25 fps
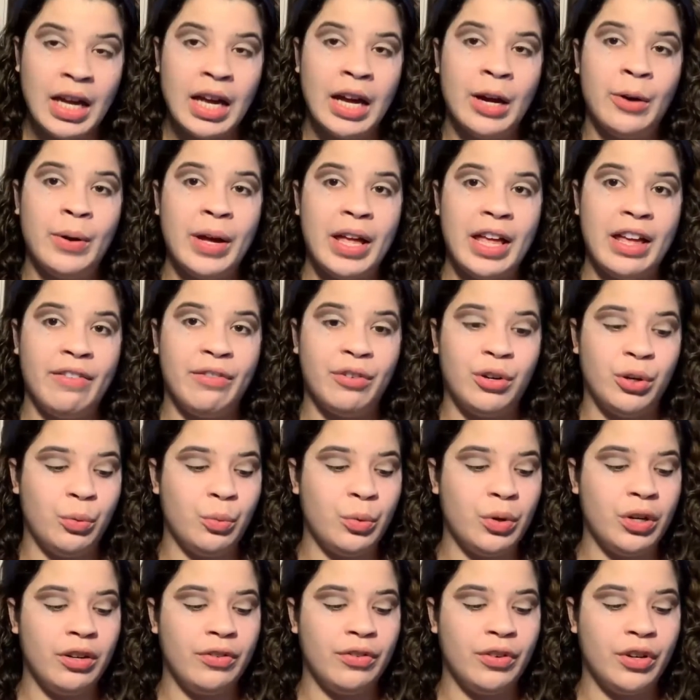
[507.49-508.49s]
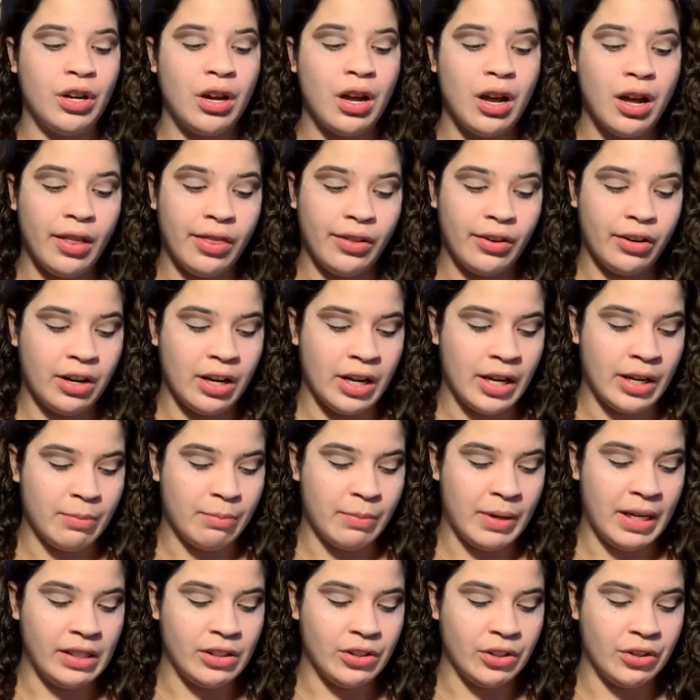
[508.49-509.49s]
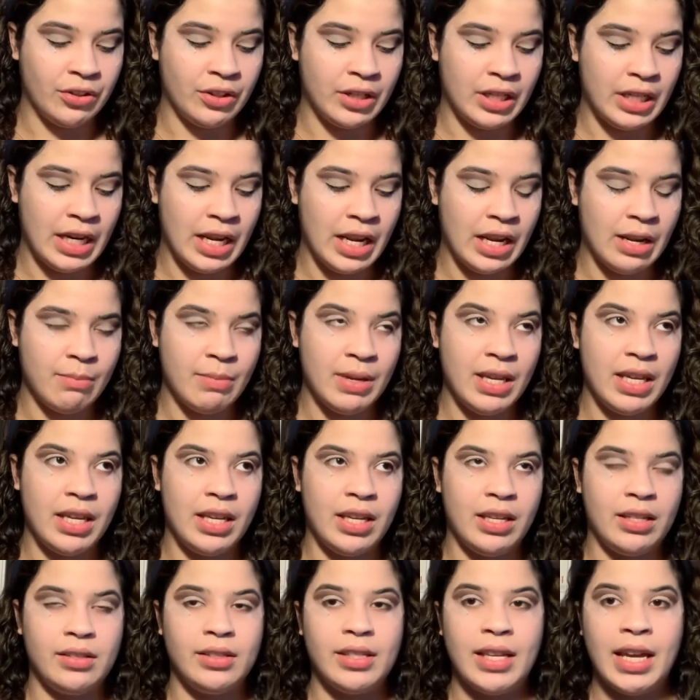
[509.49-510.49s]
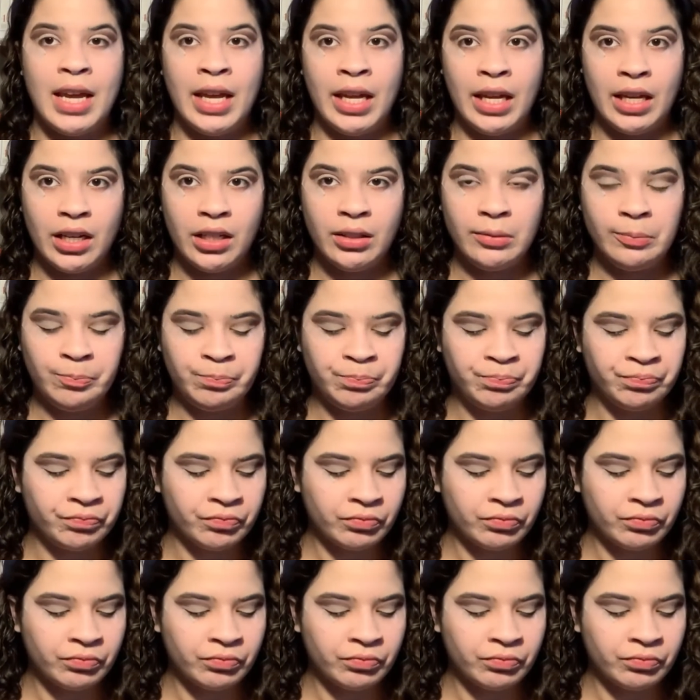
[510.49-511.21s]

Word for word: However, one of her other hutmates, her name is Hannah.